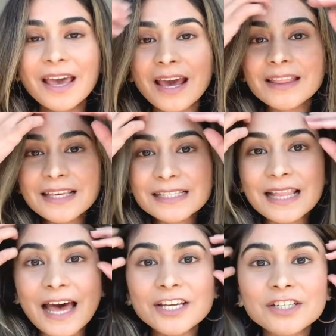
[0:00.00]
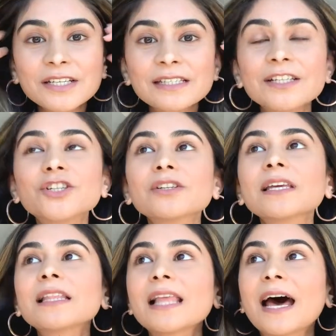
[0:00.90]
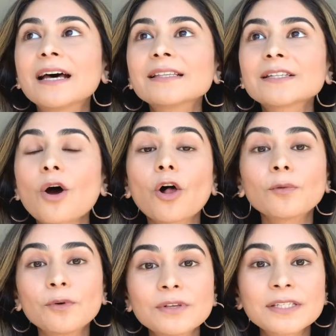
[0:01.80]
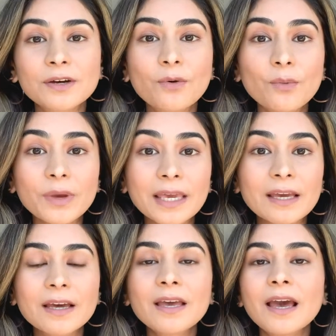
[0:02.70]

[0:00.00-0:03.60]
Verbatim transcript: And these lashes literally last almost a week.